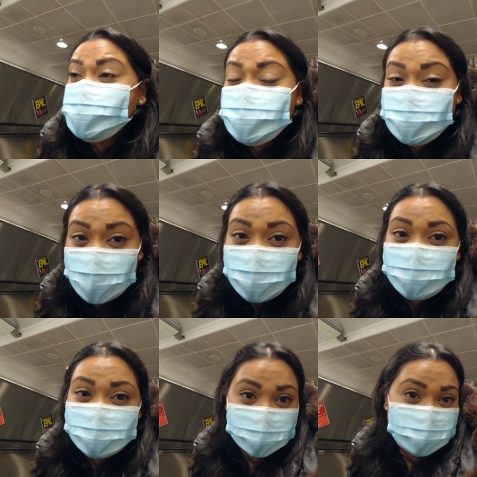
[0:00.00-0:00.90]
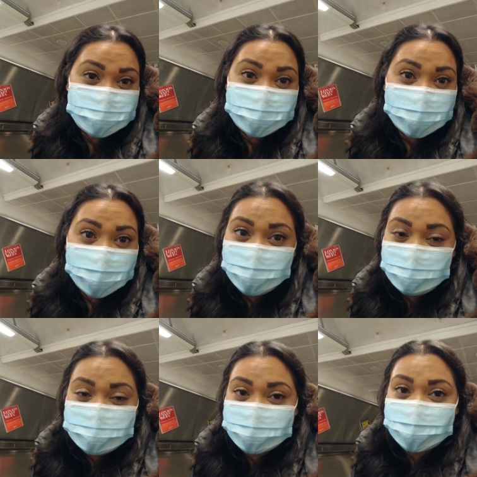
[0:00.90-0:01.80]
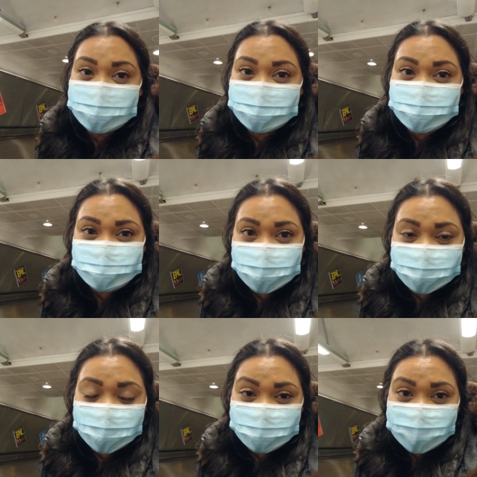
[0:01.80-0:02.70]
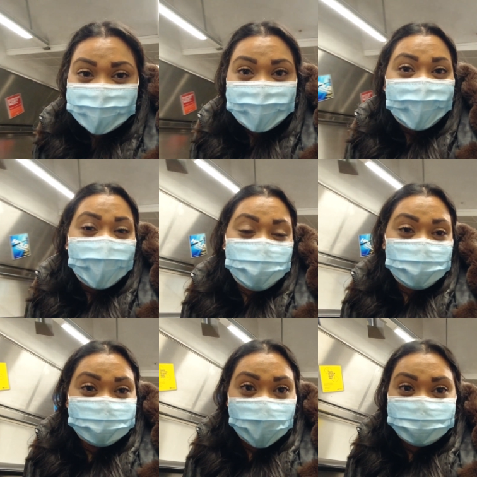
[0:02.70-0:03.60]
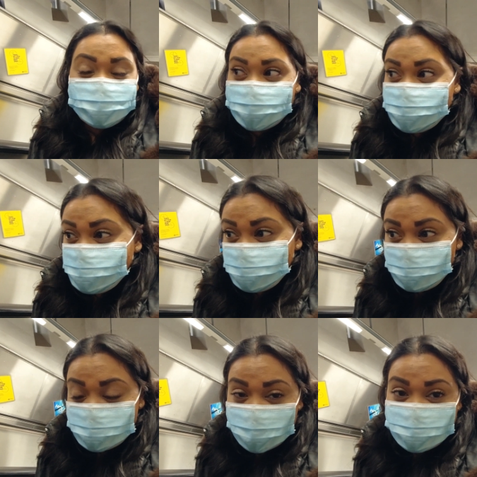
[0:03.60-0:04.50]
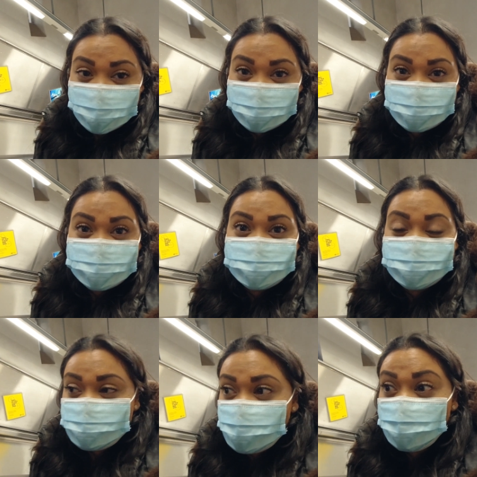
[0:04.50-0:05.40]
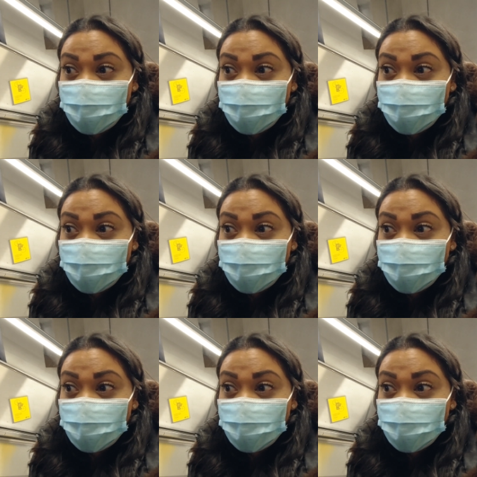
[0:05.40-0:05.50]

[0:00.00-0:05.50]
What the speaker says: is so crazy how empty London is right now. I'm at Blackfriars Tube Station and this is such a